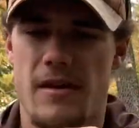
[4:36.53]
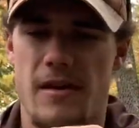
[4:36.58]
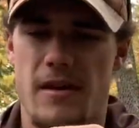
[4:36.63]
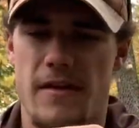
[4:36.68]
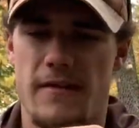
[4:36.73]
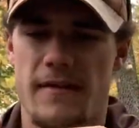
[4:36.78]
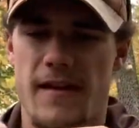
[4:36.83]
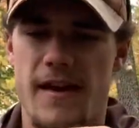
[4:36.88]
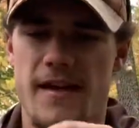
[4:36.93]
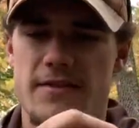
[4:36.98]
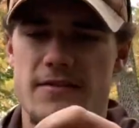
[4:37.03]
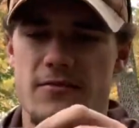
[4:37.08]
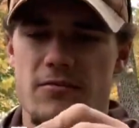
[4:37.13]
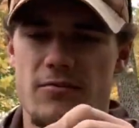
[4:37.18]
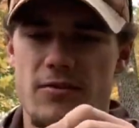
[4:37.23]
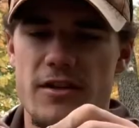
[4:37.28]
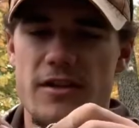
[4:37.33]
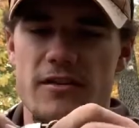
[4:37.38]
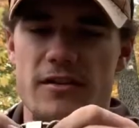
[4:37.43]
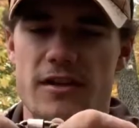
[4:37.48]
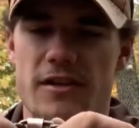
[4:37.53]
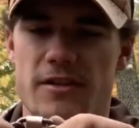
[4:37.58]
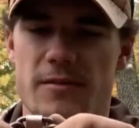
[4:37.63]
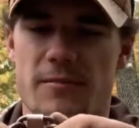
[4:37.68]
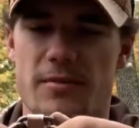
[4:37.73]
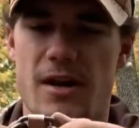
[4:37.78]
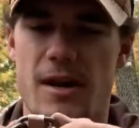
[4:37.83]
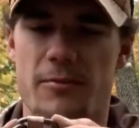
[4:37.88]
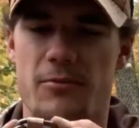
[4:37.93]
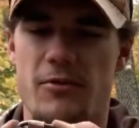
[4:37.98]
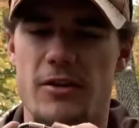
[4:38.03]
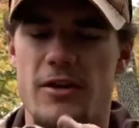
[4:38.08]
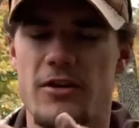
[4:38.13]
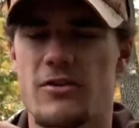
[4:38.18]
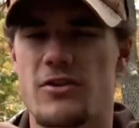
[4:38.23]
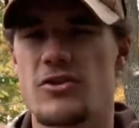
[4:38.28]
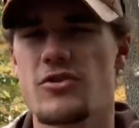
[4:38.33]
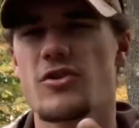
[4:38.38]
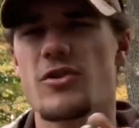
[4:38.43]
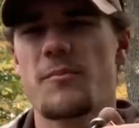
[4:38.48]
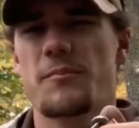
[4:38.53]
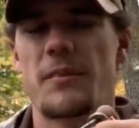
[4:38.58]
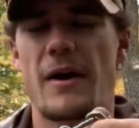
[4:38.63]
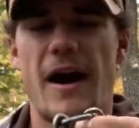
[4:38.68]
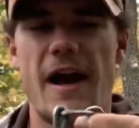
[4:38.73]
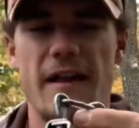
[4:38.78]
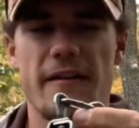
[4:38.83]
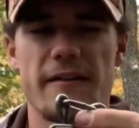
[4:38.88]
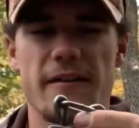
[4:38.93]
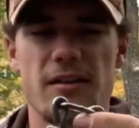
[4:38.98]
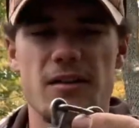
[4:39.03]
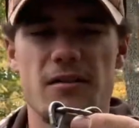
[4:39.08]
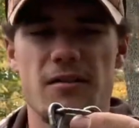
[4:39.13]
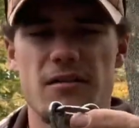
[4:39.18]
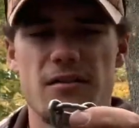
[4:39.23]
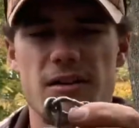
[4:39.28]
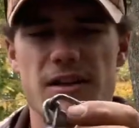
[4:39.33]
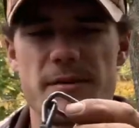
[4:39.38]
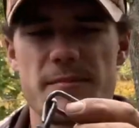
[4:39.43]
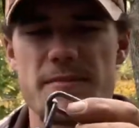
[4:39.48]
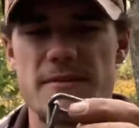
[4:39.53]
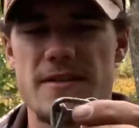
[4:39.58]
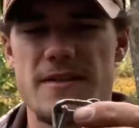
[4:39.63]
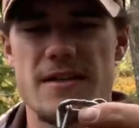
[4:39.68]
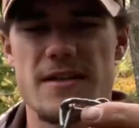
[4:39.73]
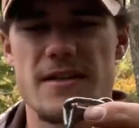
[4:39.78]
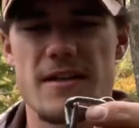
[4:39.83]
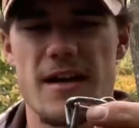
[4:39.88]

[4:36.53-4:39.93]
And that's really the proper way to do it. You can buy little clips.